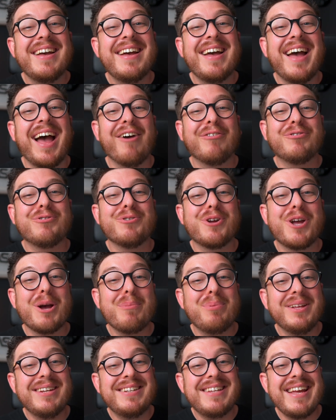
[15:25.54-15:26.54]
After a
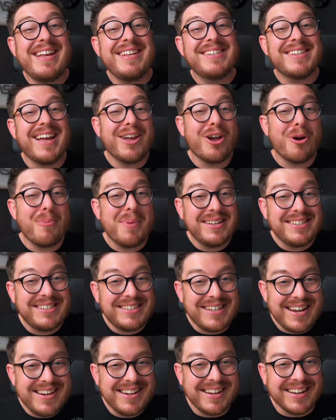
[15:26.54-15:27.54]
couple of days, I got my
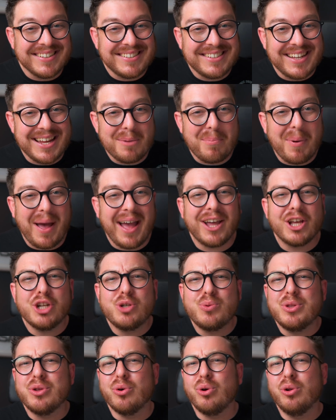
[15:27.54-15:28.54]
SendCutSend package
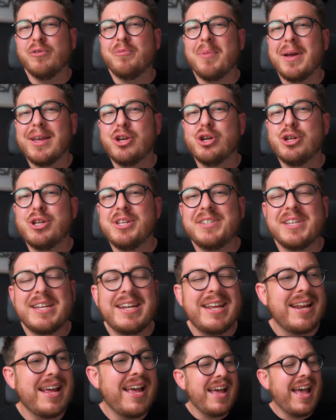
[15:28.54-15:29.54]
with all of my goodies in
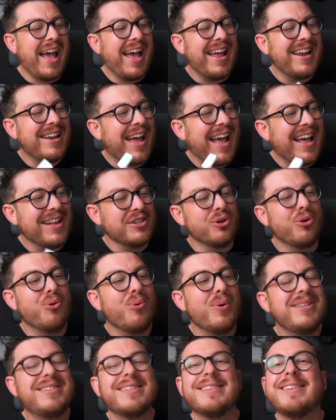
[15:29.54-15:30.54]
it, and as
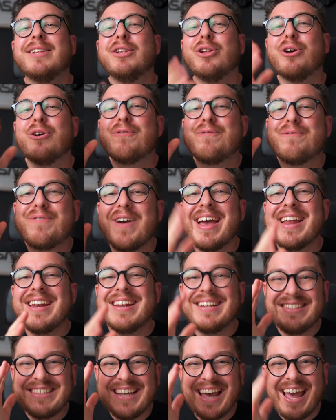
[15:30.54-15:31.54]
always, they look
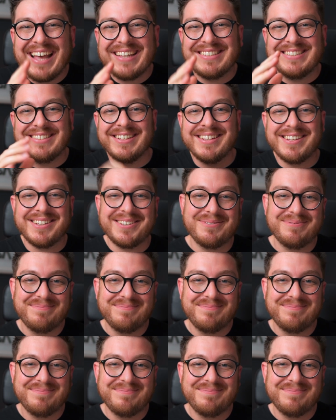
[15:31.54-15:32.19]
fantastic.